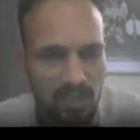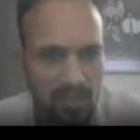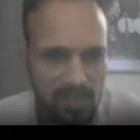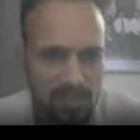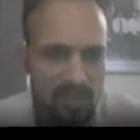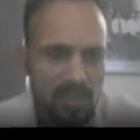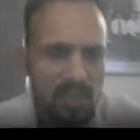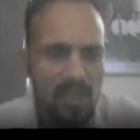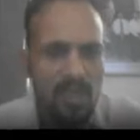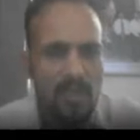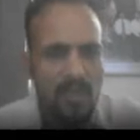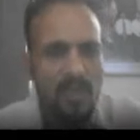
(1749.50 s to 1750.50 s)
is
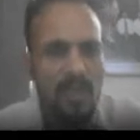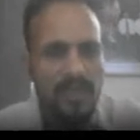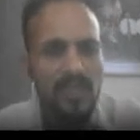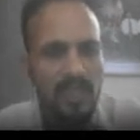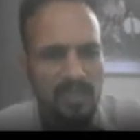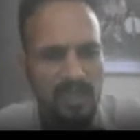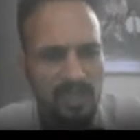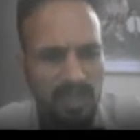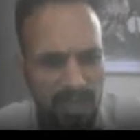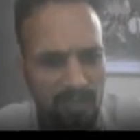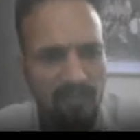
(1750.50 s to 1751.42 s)
in the lab.